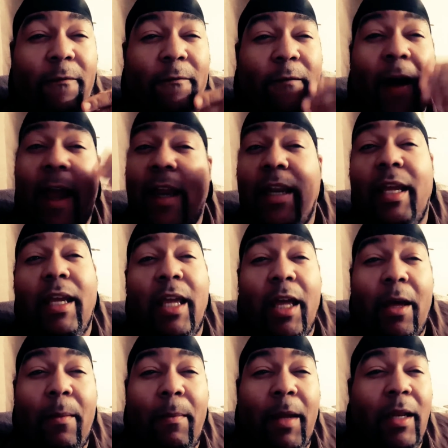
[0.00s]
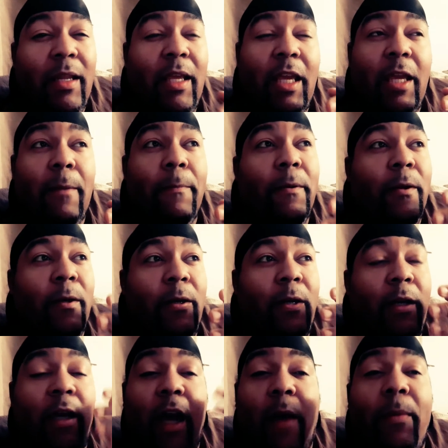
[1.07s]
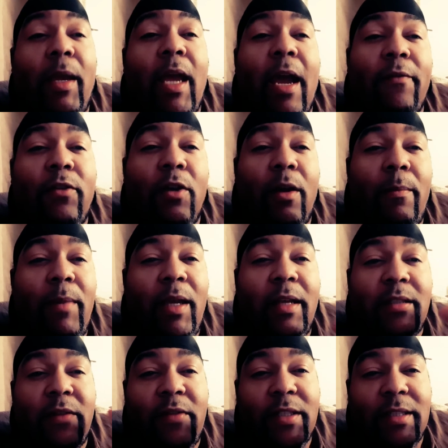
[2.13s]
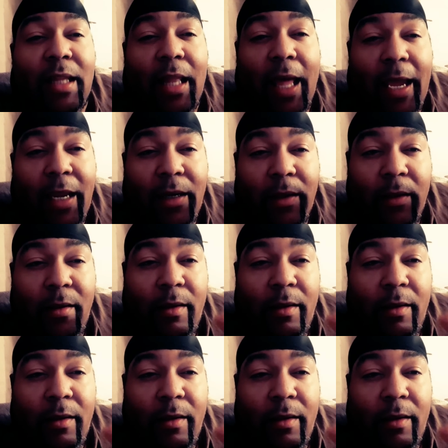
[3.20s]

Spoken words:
finding him and keep coming after him because of his light.